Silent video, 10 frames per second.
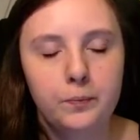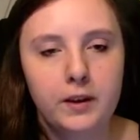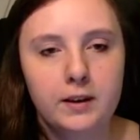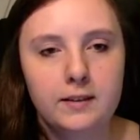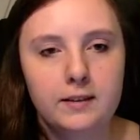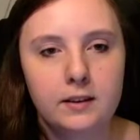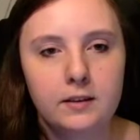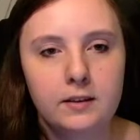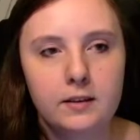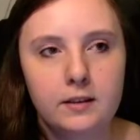and it's at
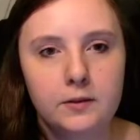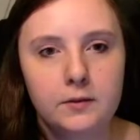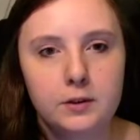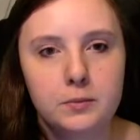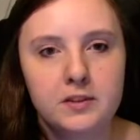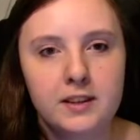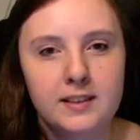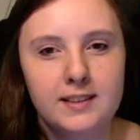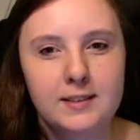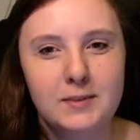
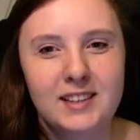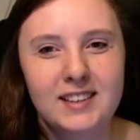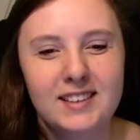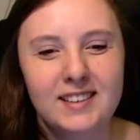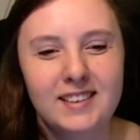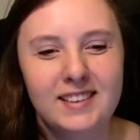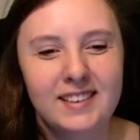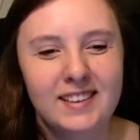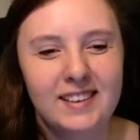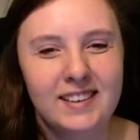50% speed,
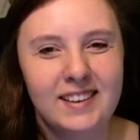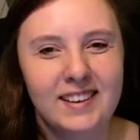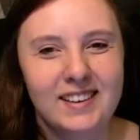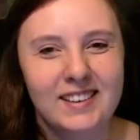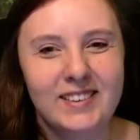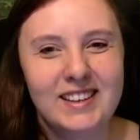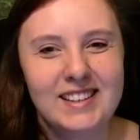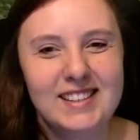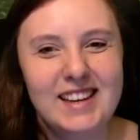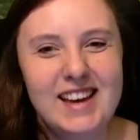like always.